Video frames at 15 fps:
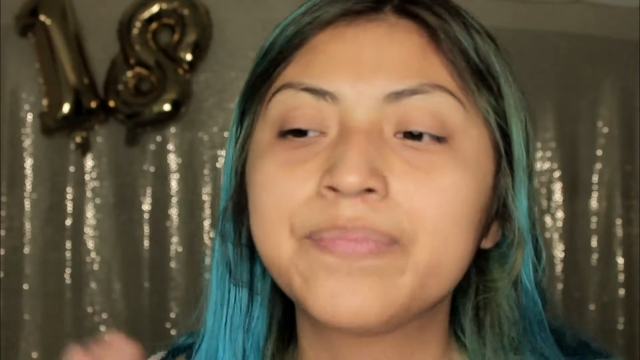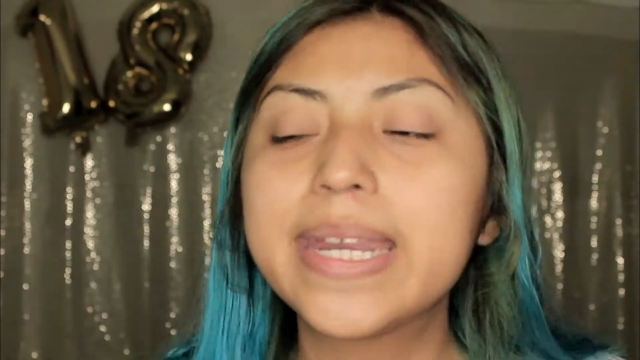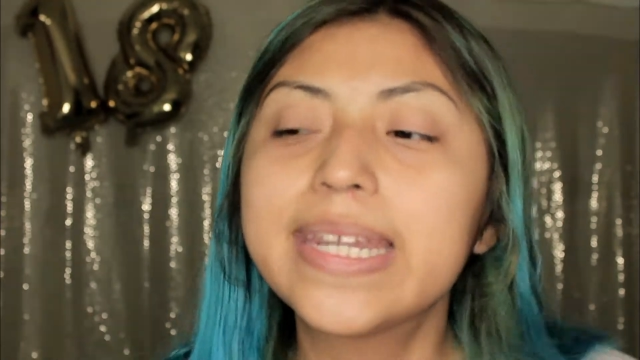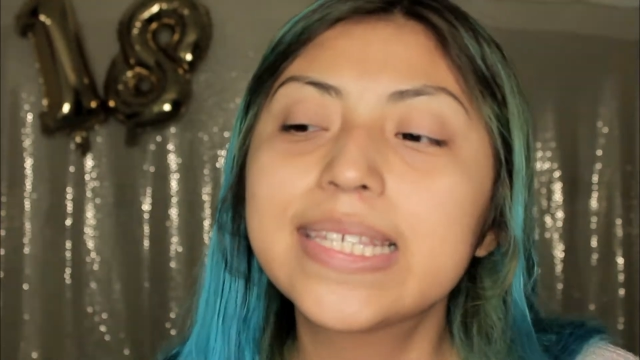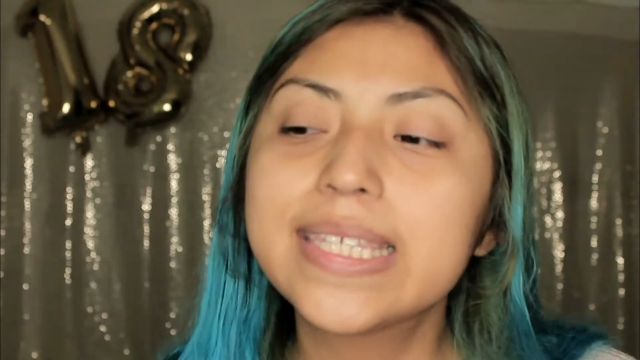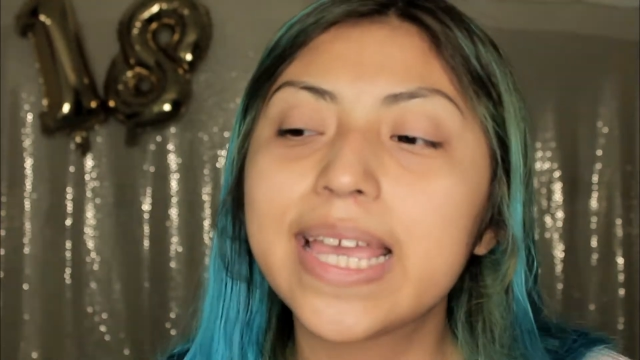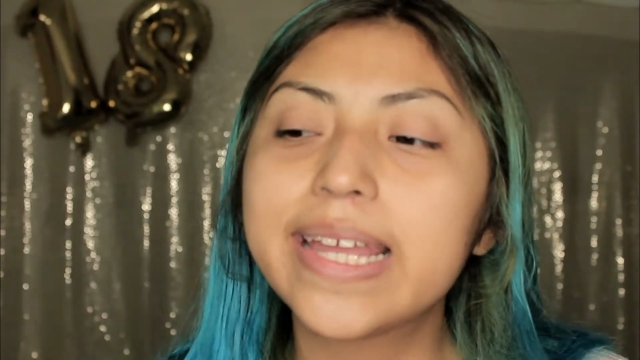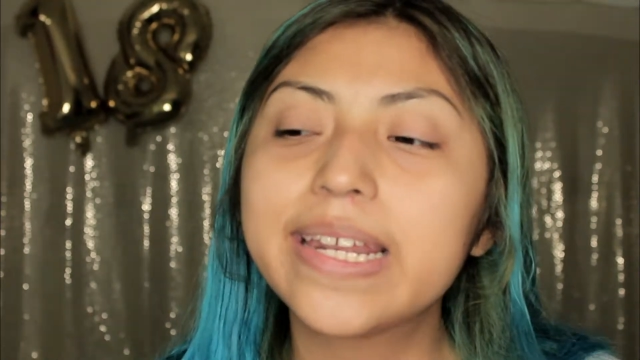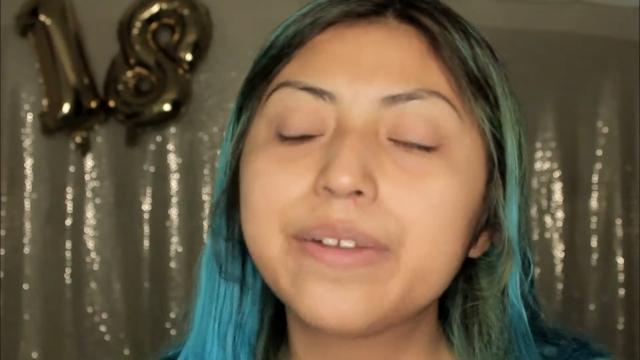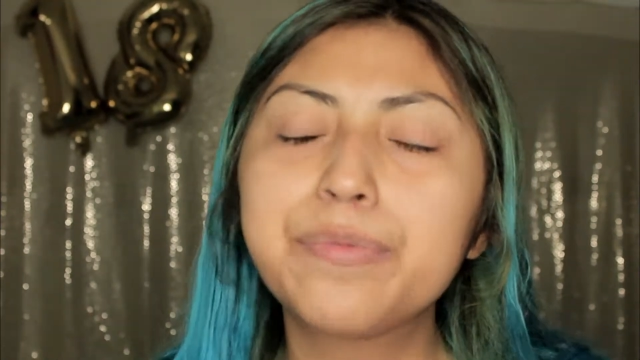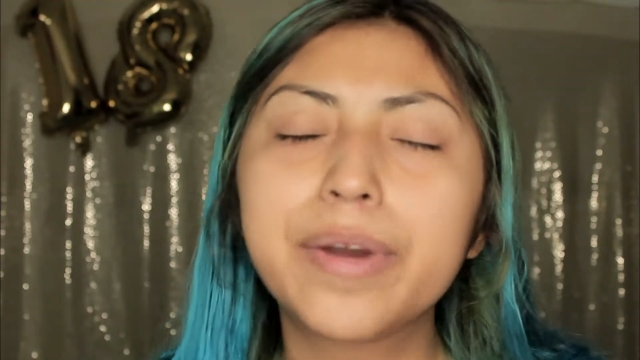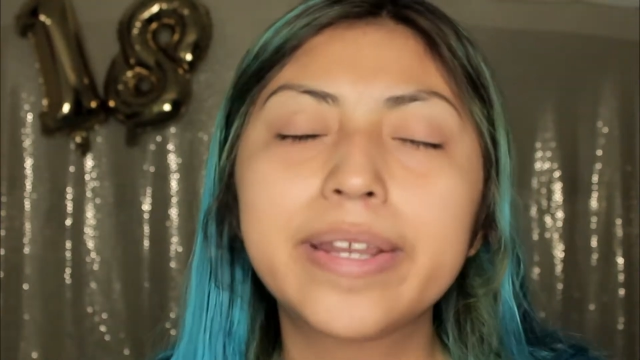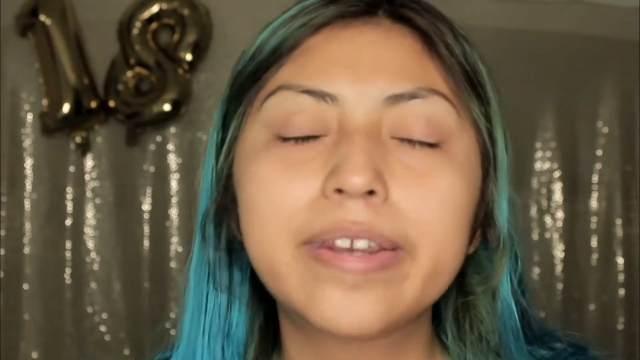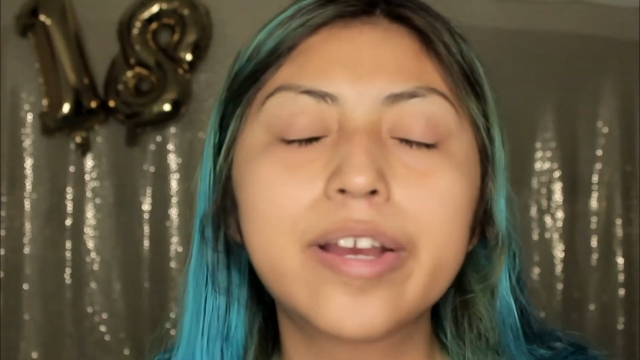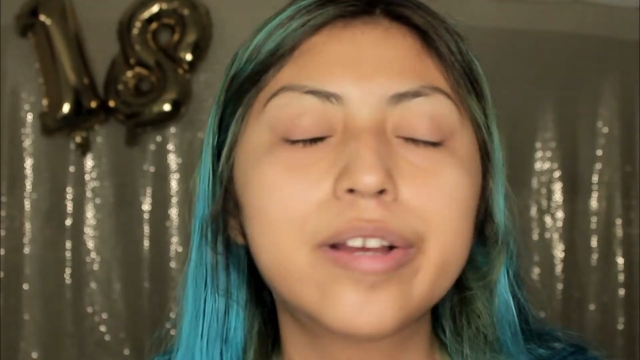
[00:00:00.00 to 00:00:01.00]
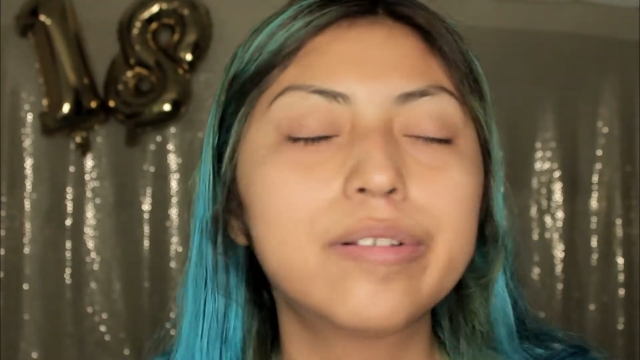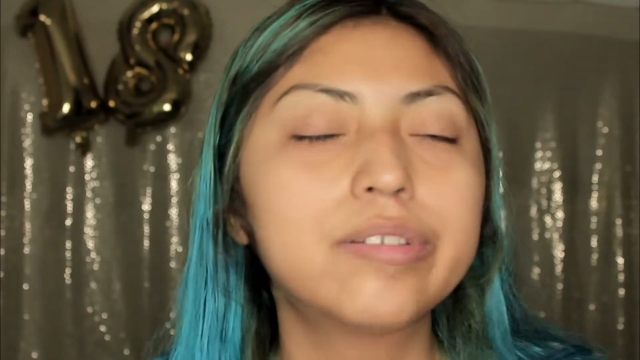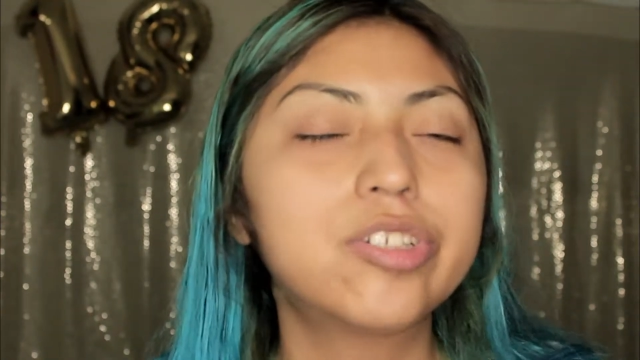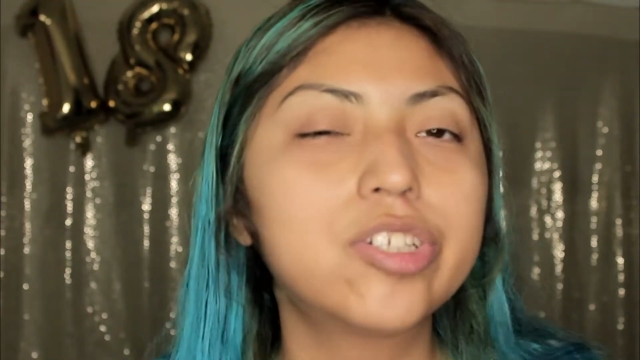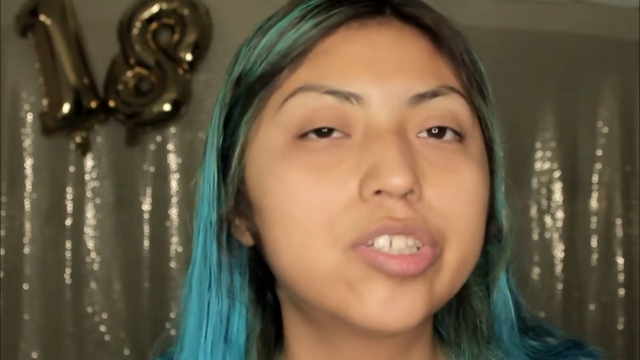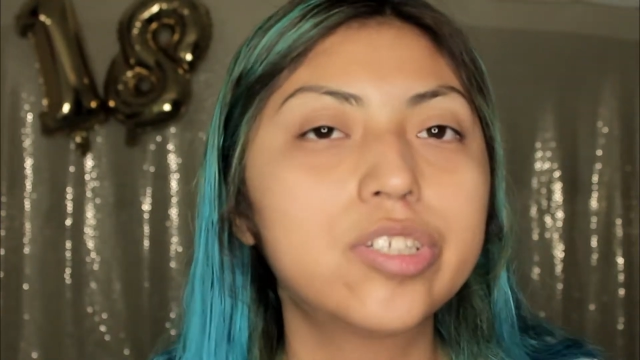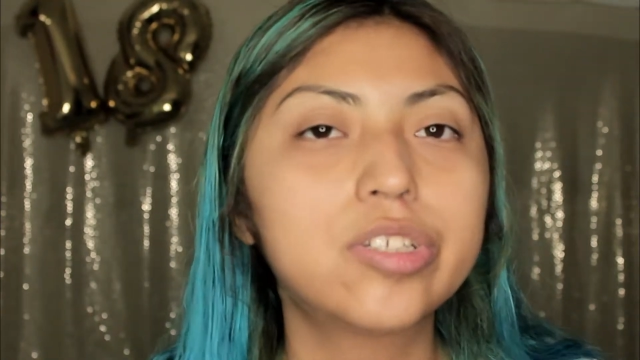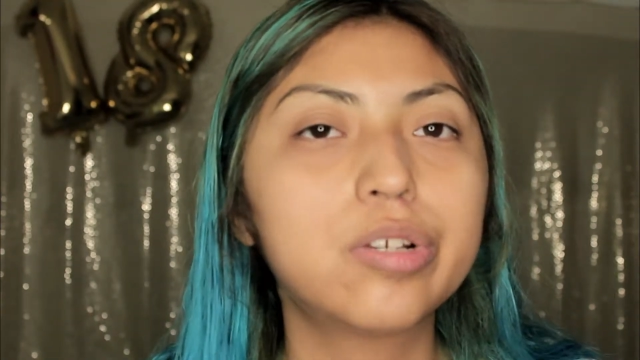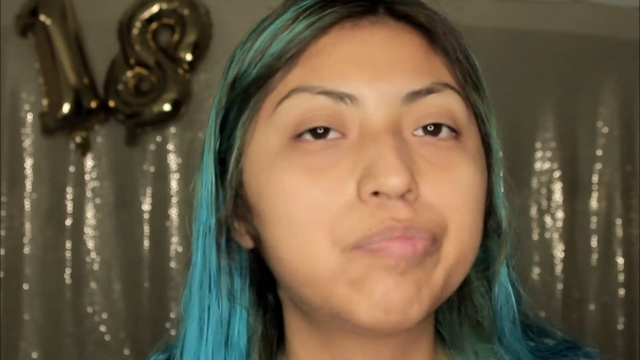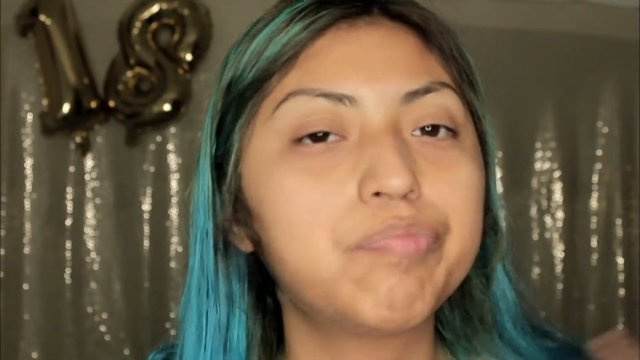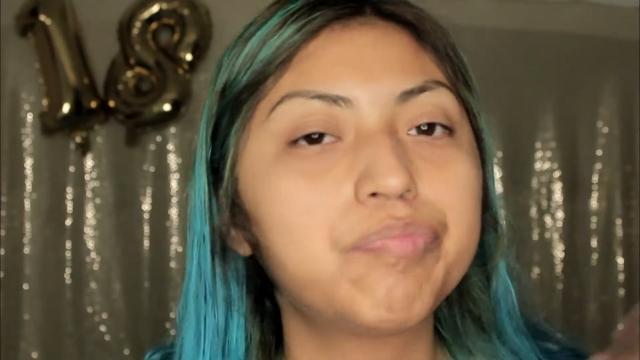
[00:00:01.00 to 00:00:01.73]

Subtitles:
I decided why not just